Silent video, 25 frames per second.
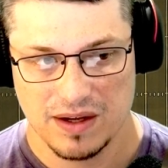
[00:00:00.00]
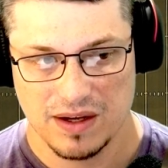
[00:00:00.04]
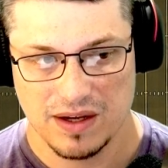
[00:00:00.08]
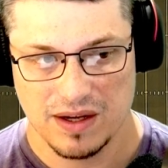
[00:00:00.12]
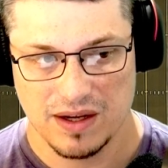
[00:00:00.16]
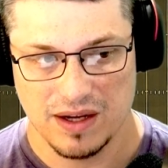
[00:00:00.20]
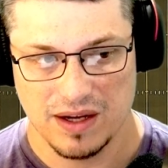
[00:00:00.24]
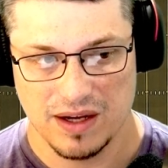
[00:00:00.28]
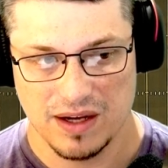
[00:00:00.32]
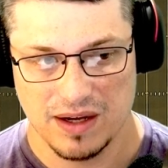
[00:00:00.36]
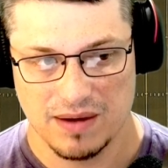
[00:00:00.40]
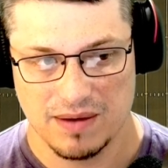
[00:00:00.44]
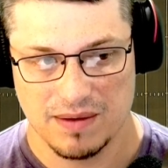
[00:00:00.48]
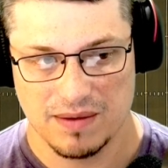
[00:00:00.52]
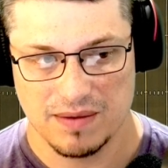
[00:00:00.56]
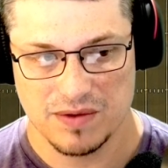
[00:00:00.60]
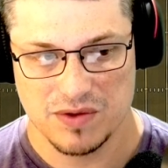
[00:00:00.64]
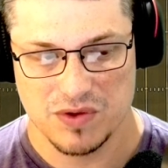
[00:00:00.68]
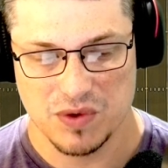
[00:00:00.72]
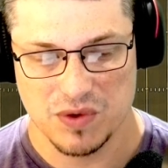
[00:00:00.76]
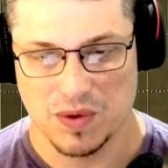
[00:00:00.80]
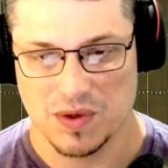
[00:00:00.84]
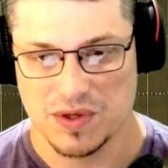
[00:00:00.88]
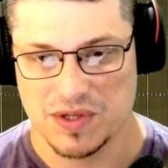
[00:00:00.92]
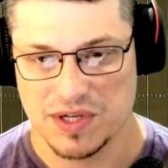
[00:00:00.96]

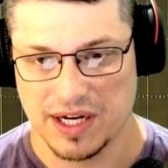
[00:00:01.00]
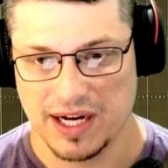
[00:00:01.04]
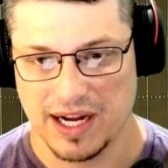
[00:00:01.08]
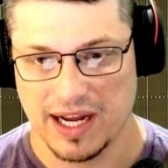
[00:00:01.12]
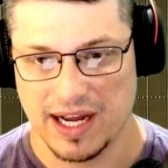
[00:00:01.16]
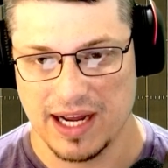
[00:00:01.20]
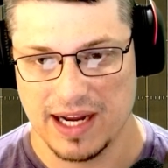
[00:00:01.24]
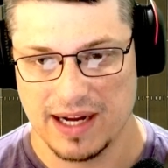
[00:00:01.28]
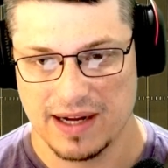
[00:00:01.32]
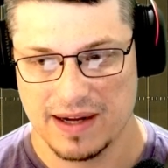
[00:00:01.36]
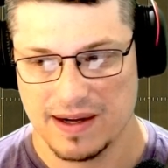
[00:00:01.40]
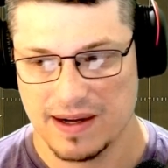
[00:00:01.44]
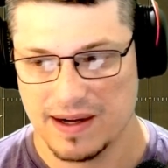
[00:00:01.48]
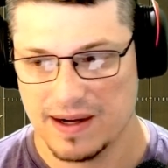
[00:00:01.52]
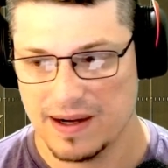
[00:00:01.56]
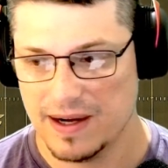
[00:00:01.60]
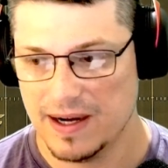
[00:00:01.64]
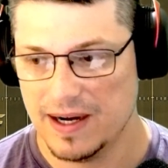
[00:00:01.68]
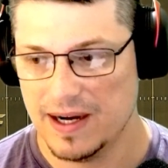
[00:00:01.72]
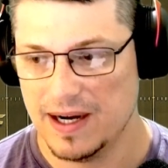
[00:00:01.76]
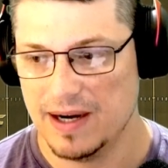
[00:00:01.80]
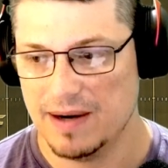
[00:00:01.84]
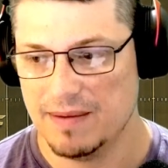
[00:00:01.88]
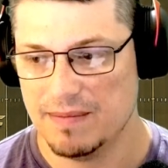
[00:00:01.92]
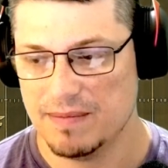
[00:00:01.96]
guy.
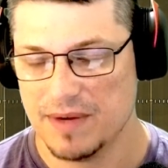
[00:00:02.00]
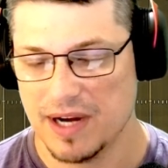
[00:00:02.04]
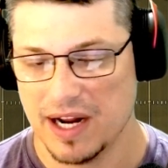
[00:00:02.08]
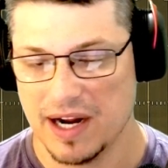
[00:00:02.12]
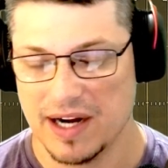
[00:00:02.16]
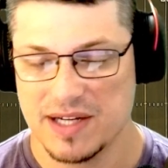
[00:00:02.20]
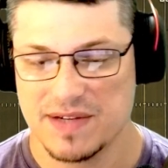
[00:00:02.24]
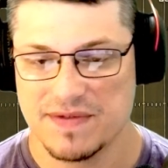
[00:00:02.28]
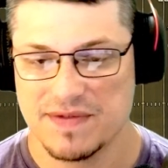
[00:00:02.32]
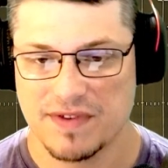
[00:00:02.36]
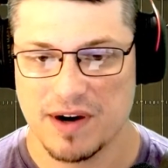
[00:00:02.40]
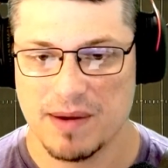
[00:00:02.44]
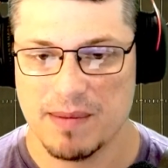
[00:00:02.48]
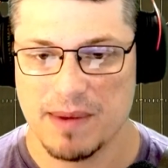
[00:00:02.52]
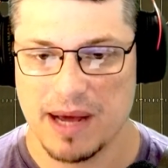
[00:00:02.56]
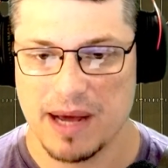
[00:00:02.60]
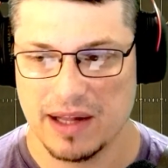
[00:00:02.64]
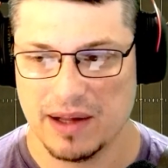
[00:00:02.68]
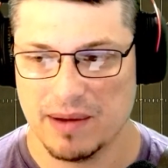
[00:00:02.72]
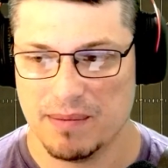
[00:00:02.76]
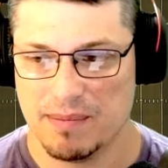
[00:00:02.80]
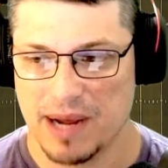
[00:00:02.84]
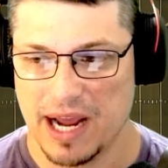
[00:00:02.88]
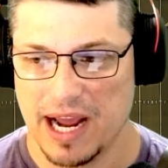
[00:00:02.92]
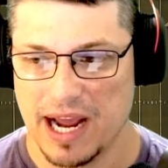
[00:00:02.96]
Now, he's from
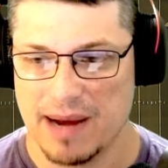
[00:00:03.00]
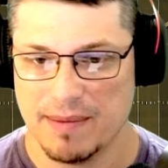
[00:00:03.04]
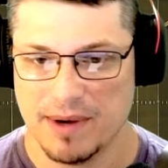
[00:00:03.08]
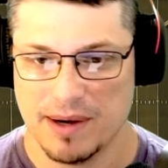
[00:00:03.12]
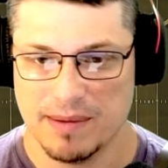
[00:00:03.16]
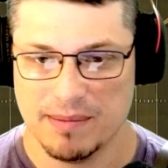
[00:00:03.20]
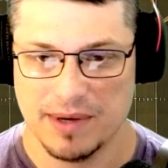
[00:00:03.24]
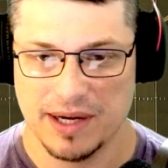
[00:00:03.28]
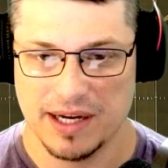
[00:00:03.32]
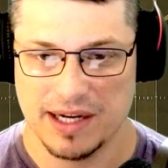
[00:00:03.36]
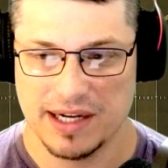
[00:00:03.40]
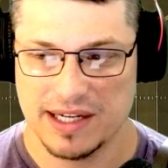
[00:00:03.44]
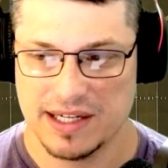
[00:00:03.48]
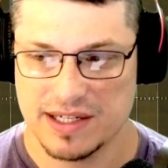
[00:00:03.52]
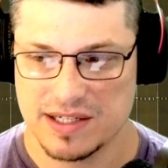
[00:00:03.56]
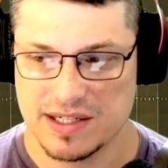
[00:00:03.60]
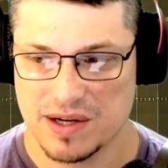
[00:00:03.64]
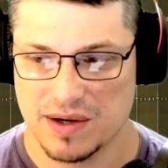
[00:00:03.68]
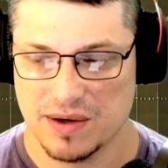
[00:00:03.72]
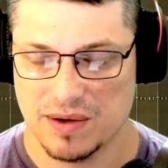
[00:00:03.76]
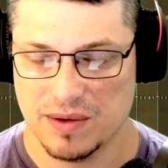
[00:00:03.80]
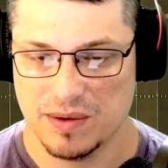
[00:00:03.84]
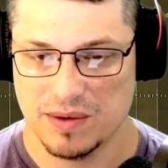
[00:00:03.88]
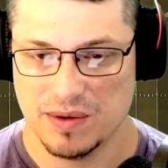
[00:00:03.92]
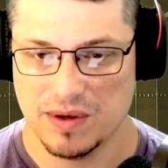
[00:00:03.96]
Alabama, but his
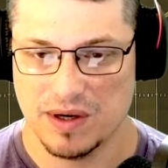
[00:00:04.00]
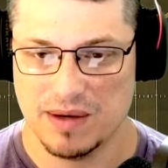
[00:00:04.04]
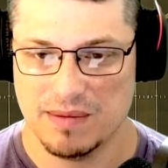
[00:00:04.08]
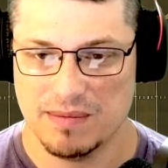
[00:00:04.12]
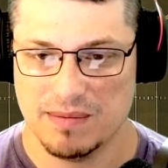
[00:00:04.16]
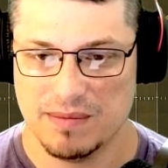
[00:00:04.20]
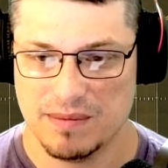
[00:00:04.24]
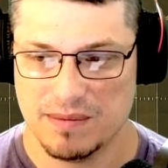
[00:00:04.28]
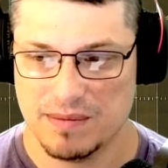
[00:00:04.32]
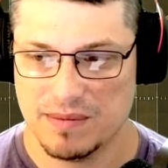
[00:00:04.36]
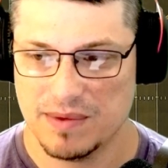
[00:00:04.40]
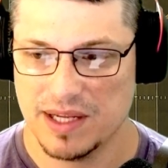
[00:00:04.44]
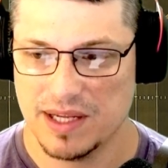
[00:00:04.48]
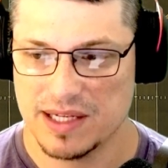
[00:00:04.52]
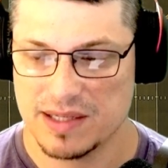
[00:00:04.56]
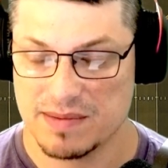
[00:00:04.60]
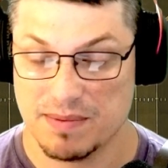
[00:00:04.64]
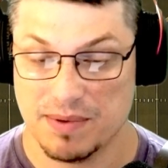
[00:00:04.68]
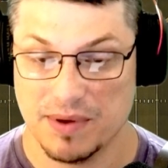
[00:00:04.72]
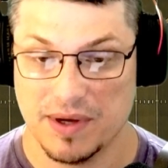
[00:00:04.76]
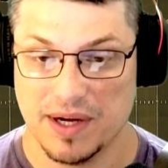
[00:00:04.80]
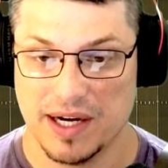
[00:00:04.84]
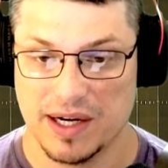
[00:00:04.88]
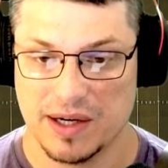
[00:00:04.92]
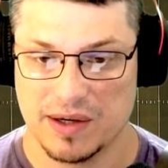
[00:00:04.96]
whole his
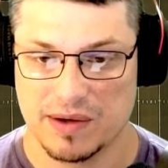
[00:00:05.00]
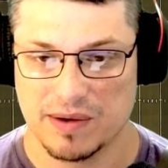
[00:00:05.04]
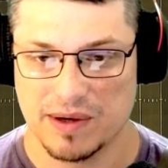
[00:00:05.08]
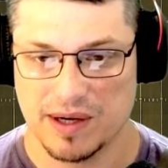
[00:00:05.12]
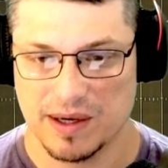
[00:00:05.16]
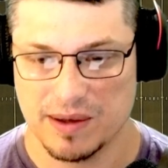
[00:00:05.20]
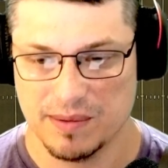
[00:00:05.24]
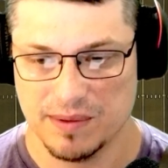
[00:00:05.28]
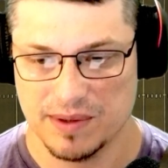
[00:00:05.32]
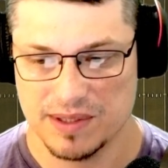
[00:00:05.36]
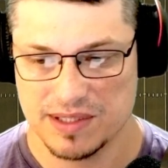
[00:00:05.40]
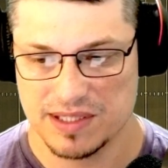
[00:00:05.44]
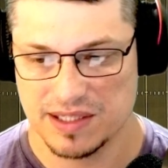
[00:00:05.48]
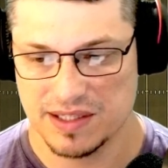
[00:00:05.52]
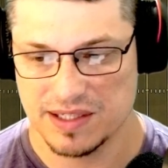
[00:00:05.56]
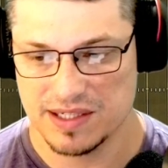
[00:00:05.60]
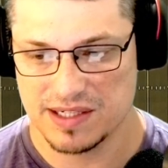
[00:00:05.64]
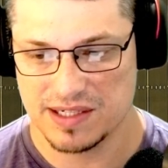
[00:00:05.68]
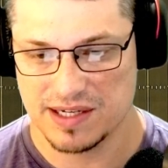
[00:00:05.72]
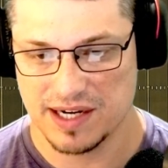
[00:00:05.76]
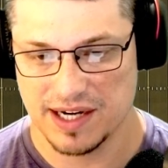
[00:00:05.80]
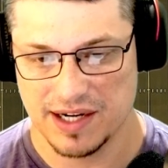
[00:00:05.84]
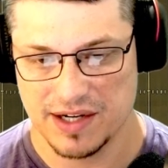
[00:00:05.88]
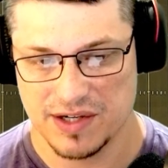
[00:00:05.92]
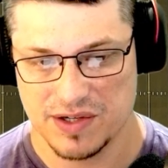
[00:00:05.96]
playing career was in the
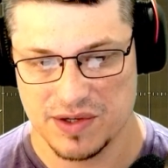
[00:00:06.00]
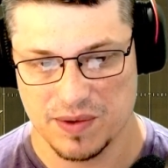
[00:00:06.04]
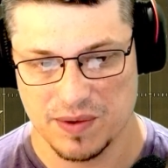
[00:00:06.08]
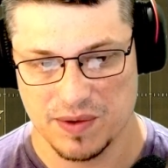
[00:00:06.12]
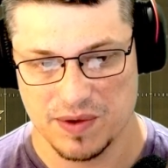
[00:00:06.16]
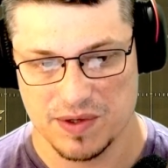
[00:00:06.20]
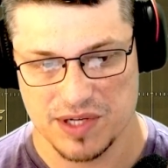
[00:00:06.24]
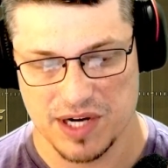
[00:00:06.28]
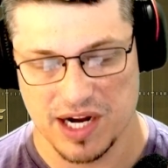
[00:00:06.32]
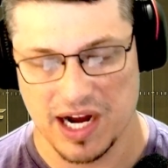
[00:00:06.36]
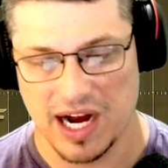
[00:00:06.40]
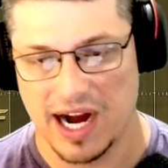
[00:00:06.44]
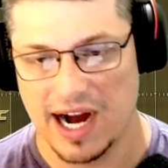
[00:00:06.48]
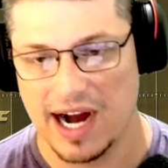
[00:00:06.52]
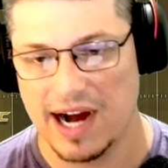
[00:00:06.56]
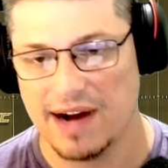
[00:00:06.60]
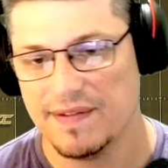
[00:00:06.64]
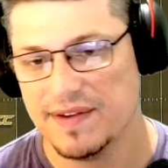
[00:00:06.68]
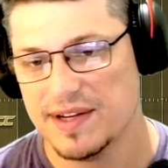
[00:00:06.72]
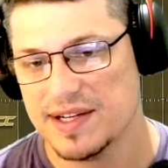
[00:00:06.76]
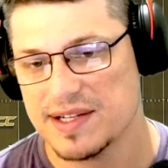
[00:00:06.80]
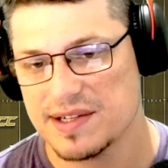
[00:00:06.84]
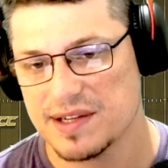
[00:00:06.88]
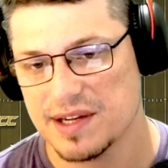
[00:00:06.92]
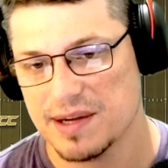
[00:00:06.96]
state of Georgia.
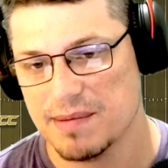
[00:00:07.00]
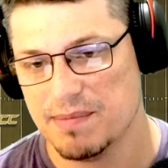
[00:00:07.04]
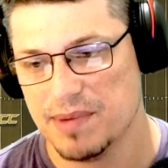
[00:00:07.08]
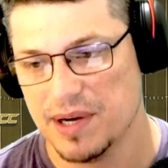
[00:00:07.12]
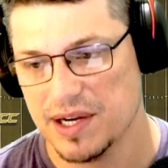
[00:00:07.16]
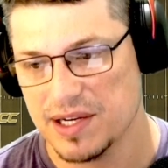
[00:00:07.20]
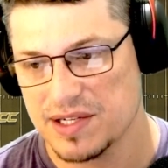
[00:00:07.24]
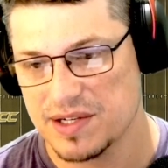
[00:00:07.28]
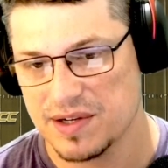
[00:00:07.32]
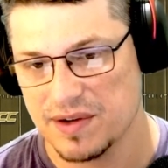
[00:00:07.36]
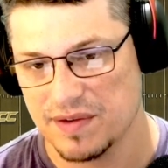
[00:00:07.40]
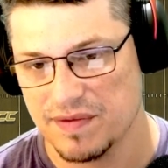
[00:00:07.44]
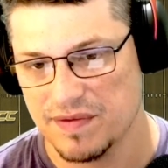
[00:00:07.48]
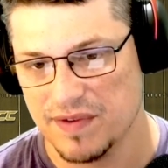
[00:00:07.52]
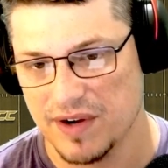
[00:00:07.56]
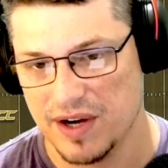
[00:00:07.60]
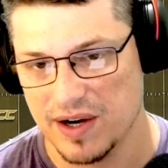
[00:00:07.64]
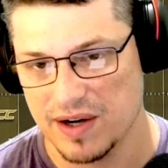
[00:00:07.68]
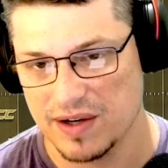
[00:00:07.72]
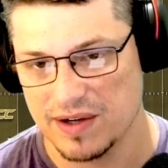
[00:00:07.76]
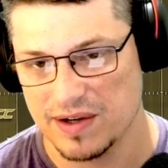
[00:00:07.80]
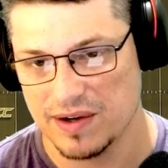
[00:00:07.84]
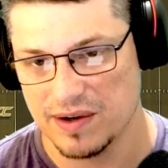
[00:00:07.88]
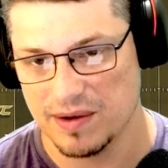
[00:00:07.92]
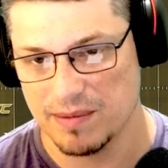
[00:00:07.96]
Obviously, Buster
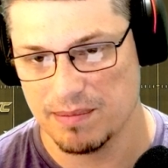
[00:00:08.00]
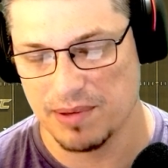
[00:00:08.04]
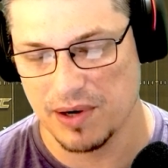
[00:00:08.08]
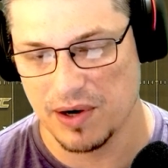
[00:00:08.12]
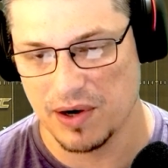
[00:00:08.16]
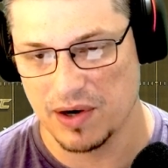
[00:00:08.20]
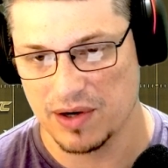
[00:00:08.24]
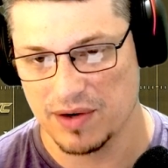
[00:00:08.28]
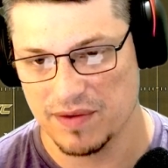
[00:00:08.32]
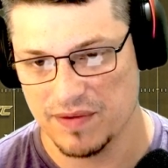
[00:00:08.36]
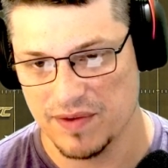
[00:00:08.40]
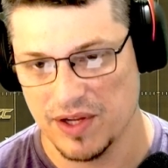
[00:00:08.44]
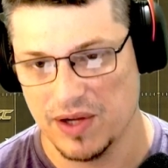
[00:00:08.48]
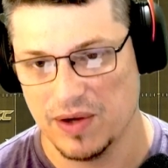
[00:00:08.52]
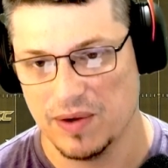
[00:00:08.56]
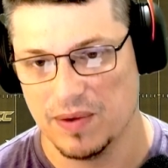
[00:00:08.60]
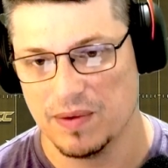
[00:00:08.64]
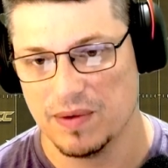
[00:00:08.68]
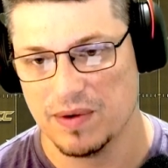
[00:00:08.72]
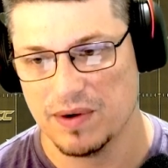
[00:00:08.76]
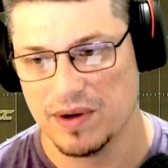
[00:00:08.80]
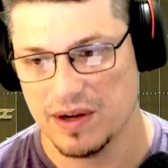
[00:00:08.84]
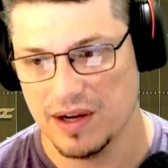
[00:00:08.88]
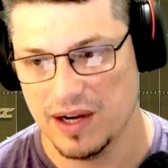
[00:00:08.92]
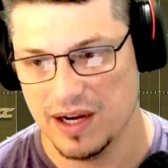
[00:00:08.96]
Faulkner, Parkview
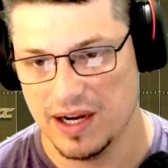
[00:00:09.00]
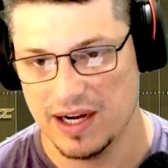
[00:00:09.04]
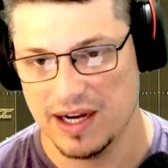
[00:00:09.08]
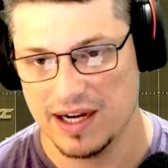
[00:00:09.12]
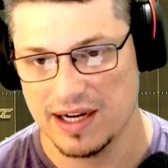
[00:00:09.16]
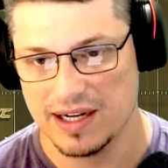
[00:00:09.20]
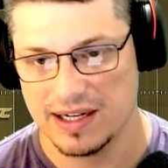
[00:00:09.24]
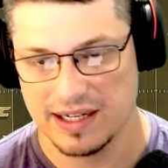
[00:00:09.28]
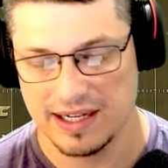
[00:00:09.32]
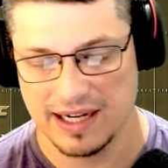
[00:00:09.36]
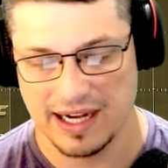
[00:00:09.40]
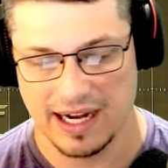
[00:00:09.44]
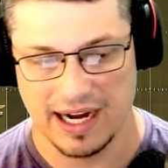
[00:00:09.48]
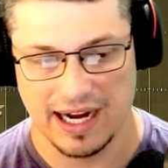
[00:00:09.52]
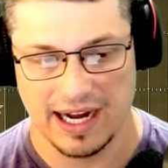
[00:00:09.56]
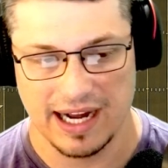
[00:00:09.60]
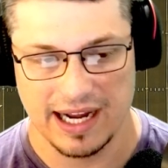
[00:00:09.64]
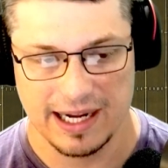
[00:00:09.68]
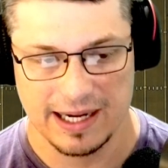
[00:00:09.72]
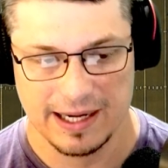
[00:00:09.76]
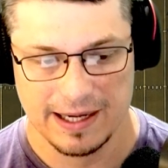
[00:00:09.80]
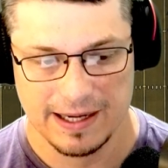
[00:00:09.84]
guy.